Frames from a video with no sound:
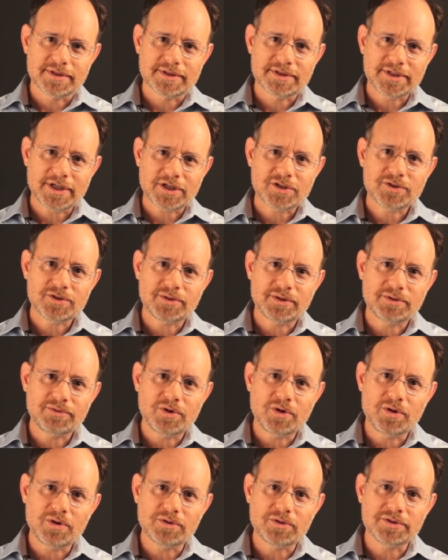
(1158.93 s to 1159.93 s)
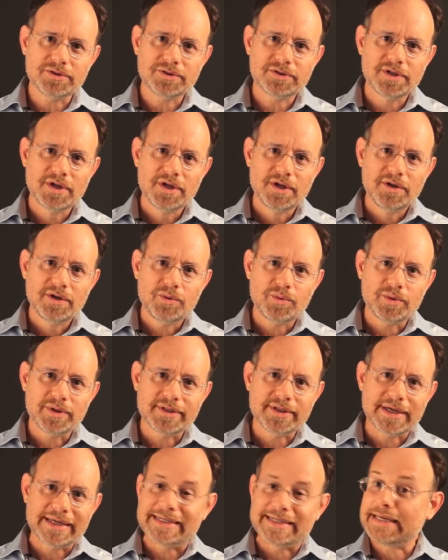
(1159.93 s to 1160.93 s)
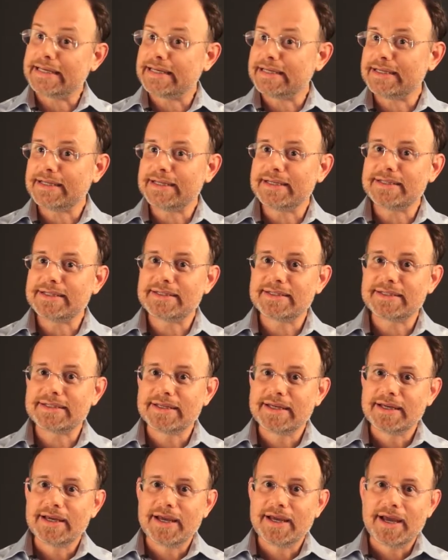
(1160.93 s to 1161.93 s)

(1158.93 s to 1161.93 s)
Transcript: sexual roles, with identities,